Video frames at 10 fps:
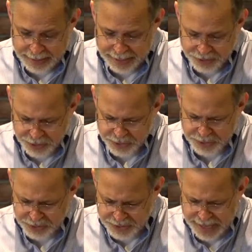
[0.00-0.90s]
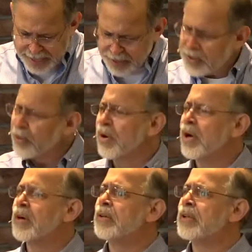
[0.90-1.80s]
It's just designed to
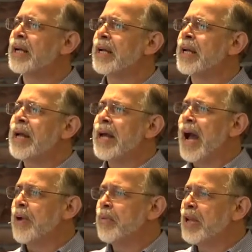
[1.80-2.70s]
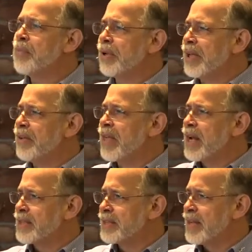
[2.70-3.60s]
grow. I, I really believe that
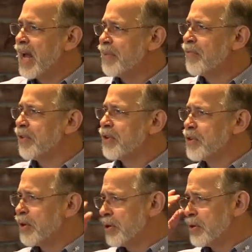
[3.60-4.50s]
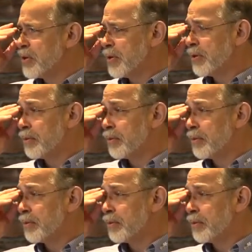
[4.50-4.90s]
it's time for the church,